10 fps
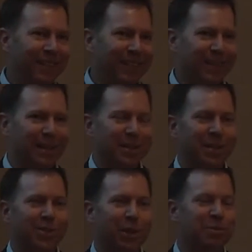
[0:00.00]
in,
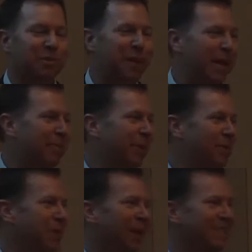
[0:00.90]
in terms of paper
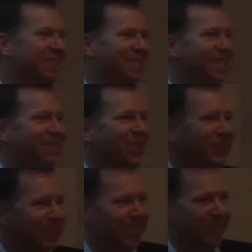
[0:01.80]
and processing difficulty,